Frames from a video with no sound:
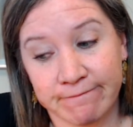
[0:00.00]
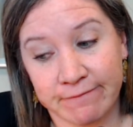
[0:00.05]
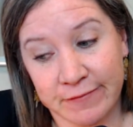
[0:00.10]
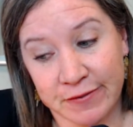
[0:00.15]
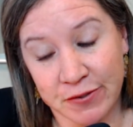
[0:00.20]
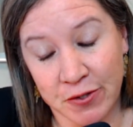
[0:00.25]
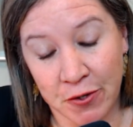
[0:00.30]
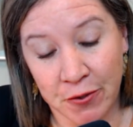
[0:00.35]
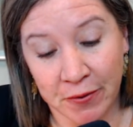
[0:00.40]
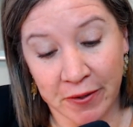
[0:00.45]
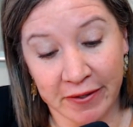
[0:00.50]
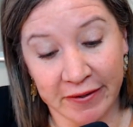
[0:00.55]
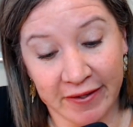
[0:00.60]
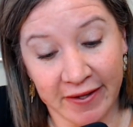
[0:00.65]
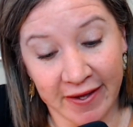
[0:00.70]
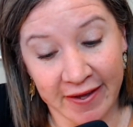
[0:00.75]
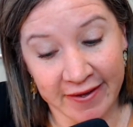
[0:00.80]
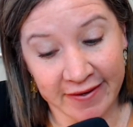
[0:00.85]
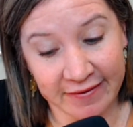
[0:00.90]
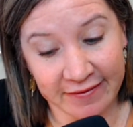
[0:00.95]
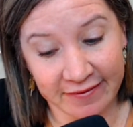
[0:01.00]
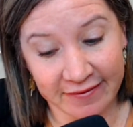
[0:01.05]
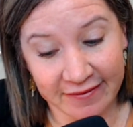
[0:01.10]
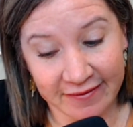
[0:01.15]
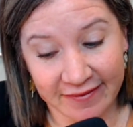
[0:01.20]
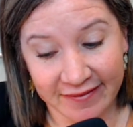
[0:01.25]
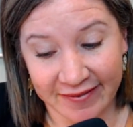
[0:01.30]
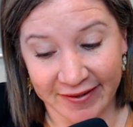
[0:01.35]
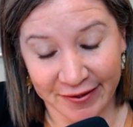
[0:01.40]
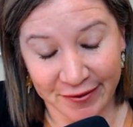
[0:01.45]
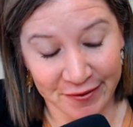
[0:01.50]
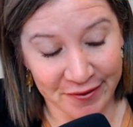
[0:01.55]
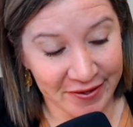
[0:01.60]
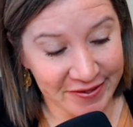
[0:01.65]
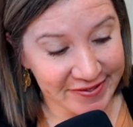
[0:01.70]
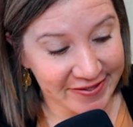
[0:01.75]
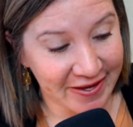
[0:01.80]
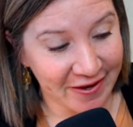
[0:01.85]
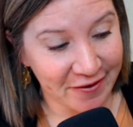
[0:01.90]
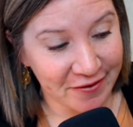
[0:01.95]
So again, I know
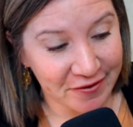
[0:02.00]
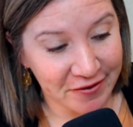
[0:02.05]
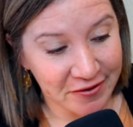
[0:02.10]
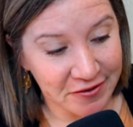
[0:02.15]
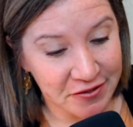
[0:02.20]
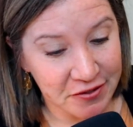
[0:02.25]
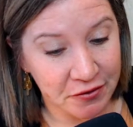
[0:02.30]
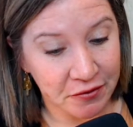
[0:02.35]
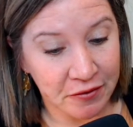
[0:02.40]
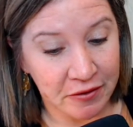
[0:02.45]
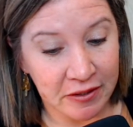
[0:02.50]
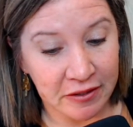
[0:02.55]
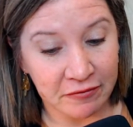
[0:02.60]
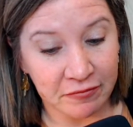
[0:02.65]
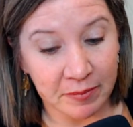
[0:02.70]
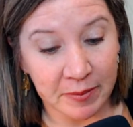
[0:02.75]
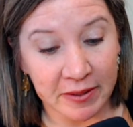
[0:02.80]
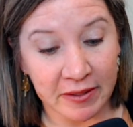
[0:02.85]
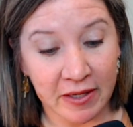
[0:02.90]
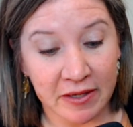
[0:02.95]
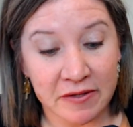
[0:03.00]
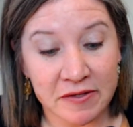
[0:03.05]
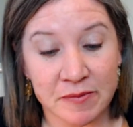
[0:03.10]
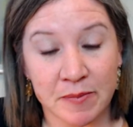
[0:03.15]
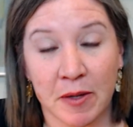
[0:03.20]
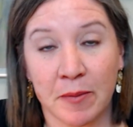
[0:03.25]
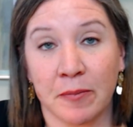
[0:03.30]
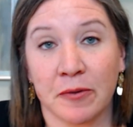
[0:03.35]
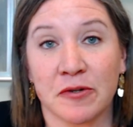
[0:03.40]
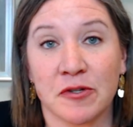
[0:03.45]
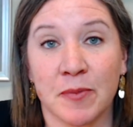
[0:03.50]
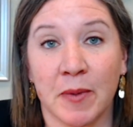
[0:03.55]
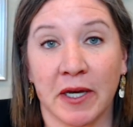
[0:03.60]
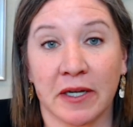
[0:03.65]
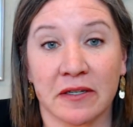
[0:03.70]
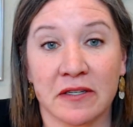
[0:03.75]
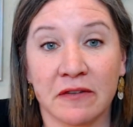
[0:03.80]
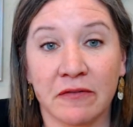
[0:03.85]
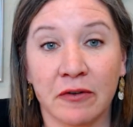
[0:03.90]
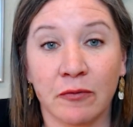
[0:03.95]
that's counterintuitive, but that is my
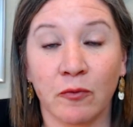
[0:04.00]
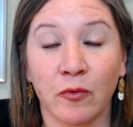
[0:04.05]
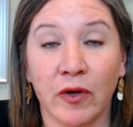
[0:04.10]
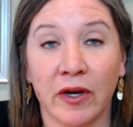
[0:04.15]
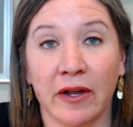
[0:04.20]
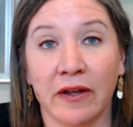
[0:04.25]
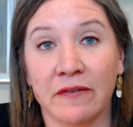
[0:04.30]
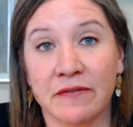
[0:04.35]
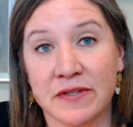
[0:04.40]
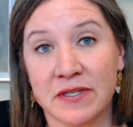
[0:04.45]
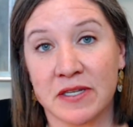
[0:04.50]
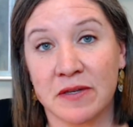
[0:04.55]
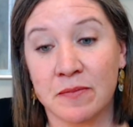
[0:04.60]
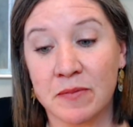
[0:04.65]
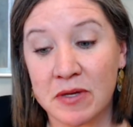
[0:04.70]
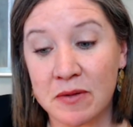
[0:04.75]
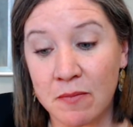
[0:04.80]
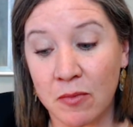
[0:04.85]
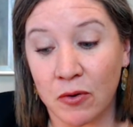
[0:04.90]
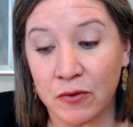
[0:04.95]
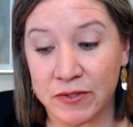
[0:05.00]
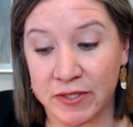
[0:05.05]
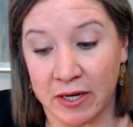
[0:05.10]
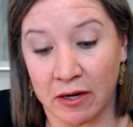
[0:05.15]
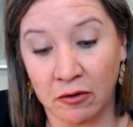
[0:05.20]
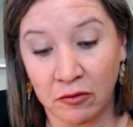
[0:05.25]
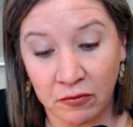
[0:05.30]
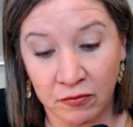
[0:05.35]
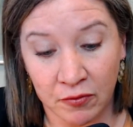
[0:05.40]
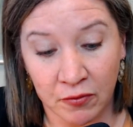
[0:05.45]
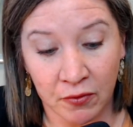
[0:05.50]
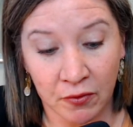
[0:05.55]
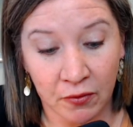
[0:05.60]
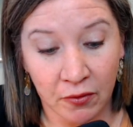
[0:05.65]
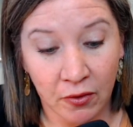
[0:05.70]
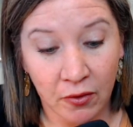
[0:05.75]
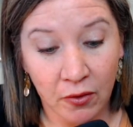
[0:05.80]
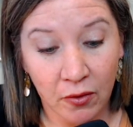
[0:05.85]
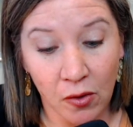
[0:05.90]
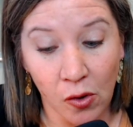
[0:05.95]
perspective and what I have seen be most helpful
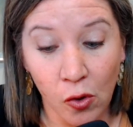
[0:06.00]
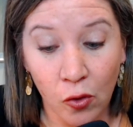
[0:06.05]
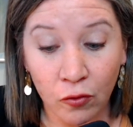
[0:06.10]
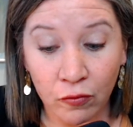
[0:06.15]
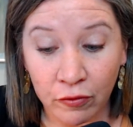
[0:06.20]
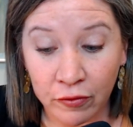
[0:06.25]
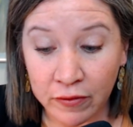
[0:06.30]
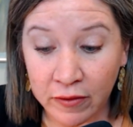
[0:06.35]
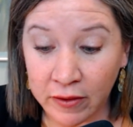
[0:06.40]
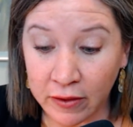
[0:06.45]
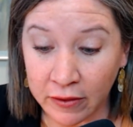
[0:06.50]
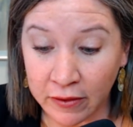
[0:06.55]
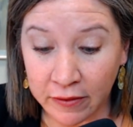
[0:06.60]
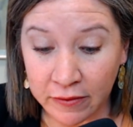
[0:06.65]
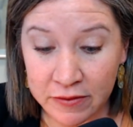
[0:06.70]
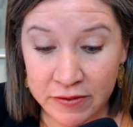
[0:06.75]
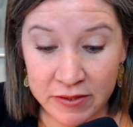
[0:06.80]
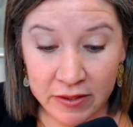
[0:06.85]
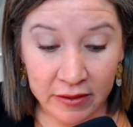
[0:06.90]
over the years.